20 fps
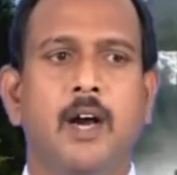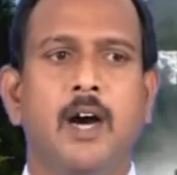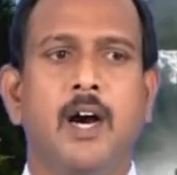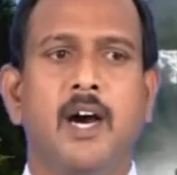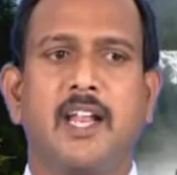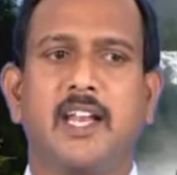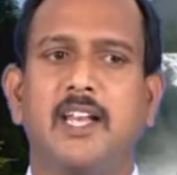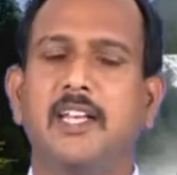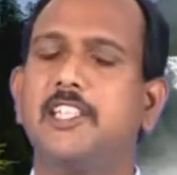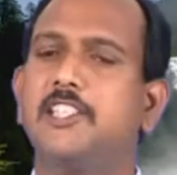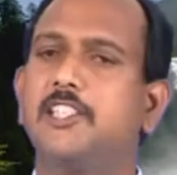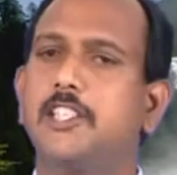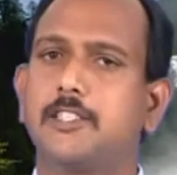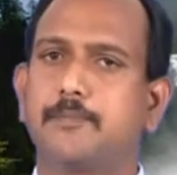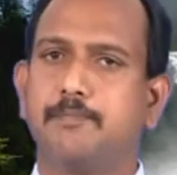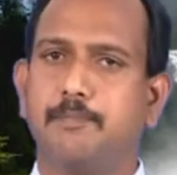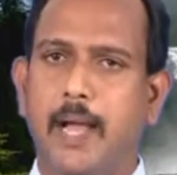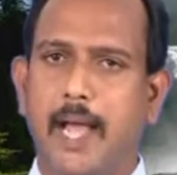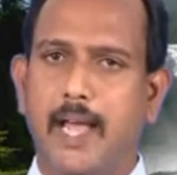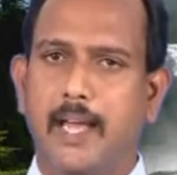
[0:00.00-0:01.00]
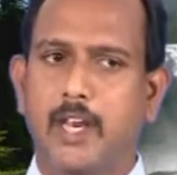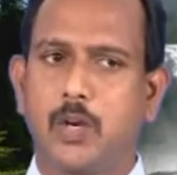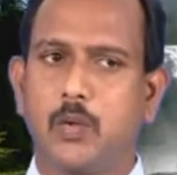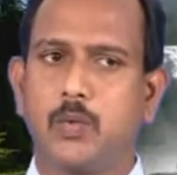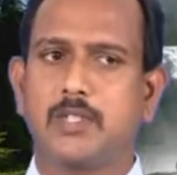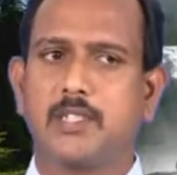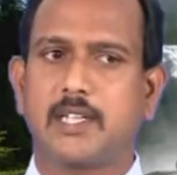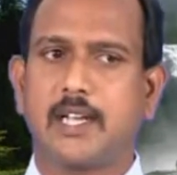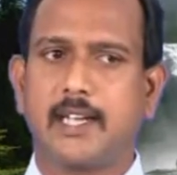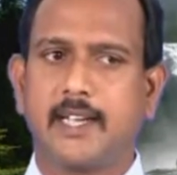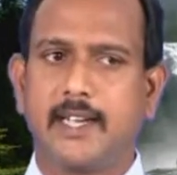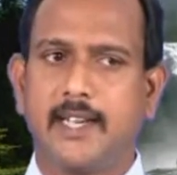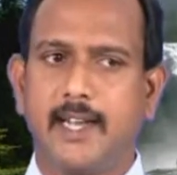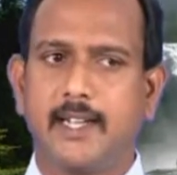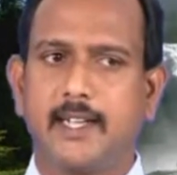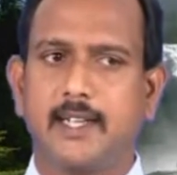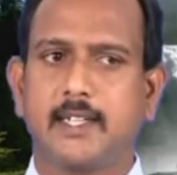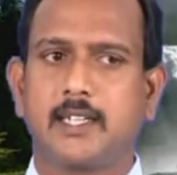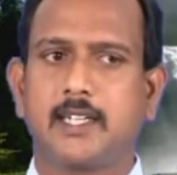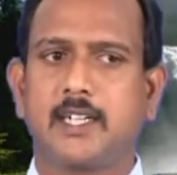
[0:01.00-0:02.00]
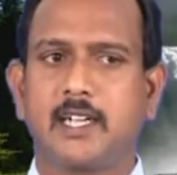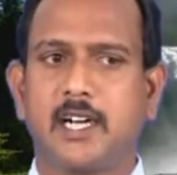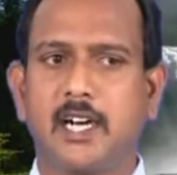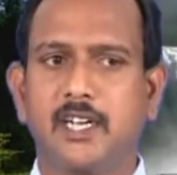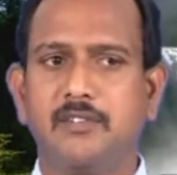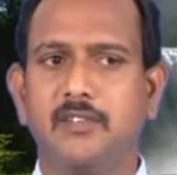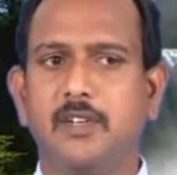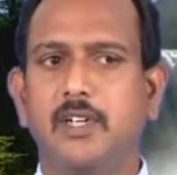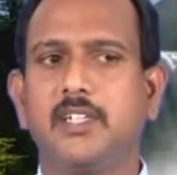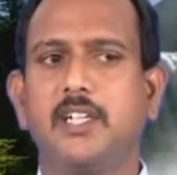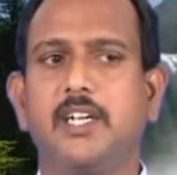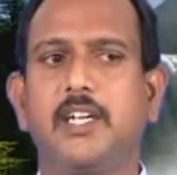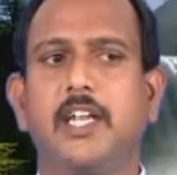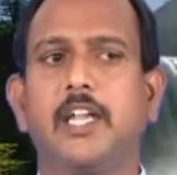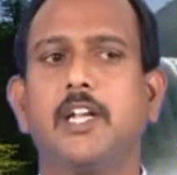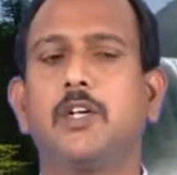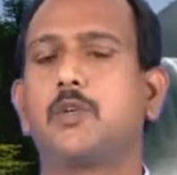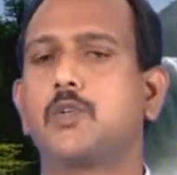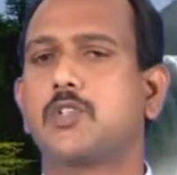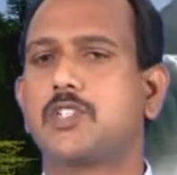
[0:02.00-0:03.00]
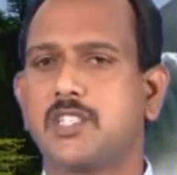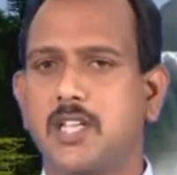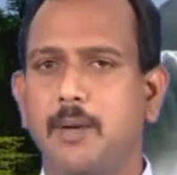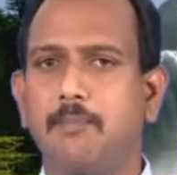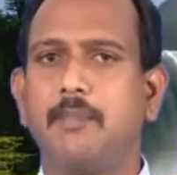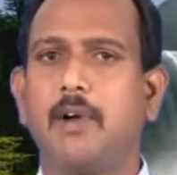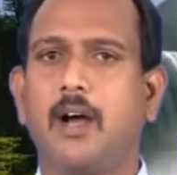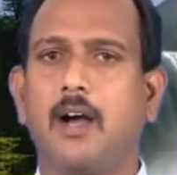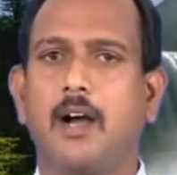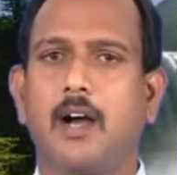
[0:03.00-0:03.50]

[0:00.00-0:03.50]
religious backgrounds get converted into some